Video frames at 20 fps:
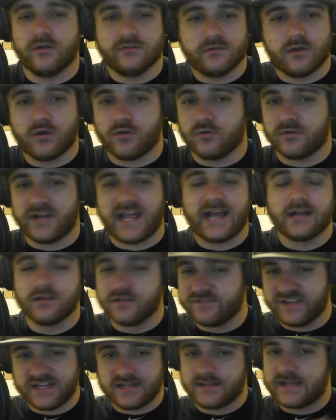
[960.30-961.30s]
alone
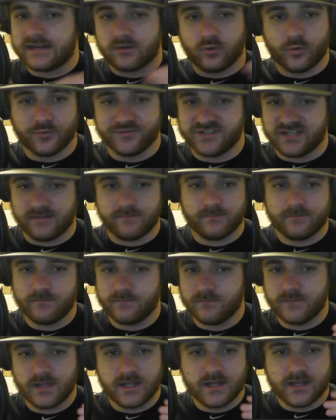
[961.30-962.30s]
elevated that whole team.
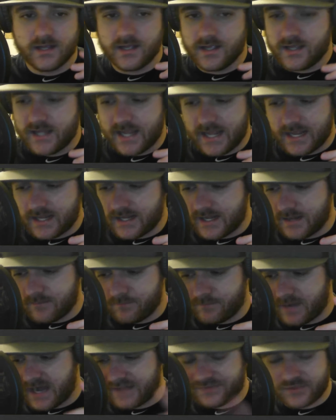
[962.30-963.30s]
It
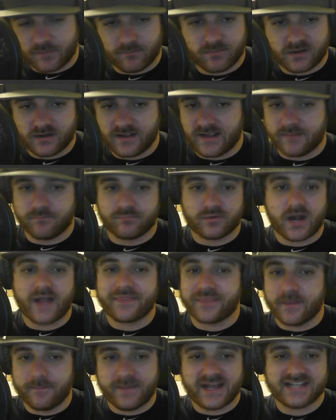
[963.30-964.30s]
brought
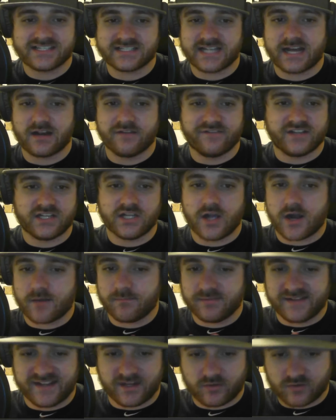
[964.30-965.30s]
the best out of a young
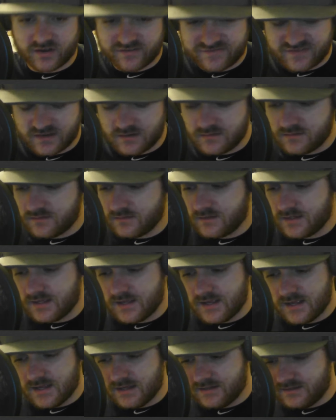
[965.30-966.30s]
Blake Griffin.
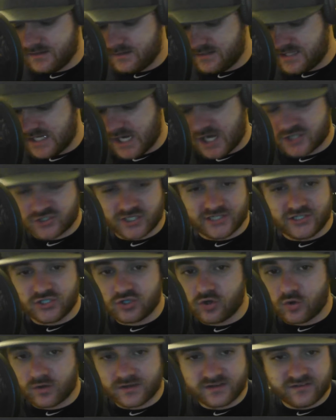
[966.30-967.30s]
DeAndre
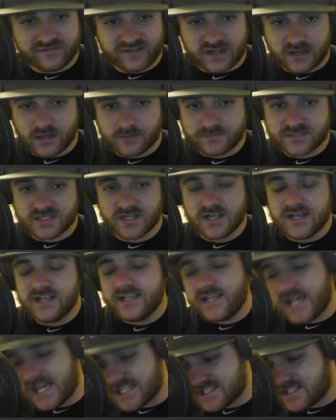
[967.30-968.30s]
Jordan developed.
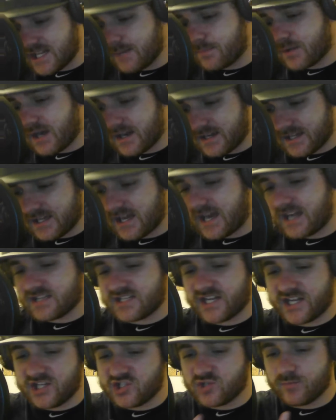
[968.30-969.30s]
Yes, they brought in guys
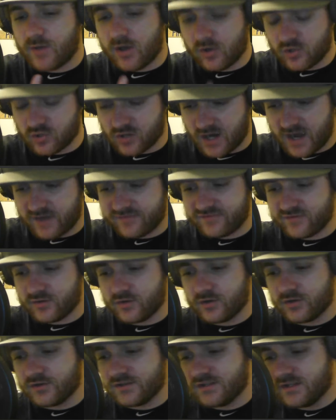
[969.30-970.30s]
like a Jamal
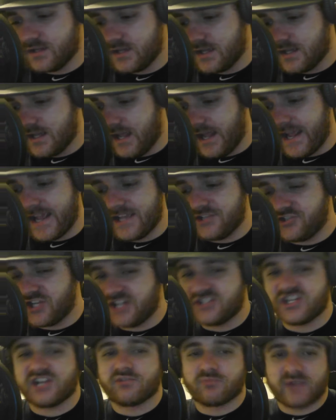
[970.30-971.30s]
Crawford, a
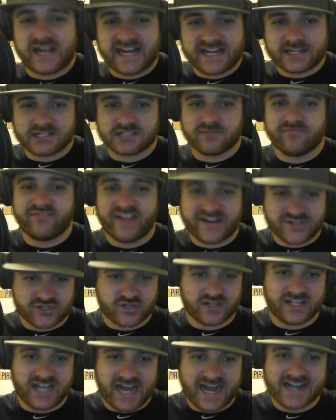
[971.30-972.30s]
JJ Redick, some
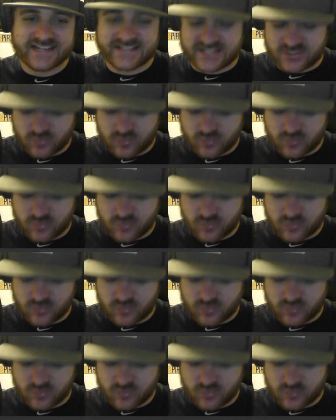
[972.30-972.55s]
veteran guys as